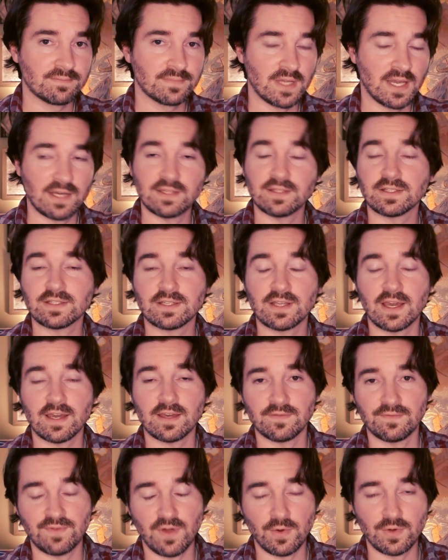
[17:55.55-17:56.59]
and
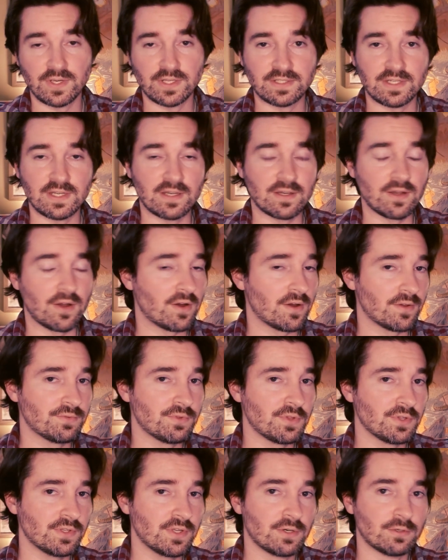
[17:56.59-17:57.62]
instead focusing on
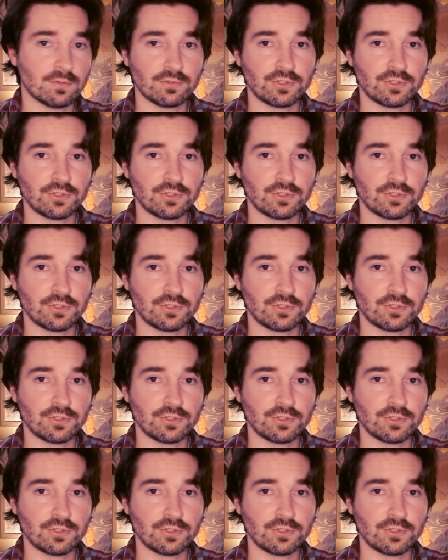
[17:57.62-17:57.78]
the little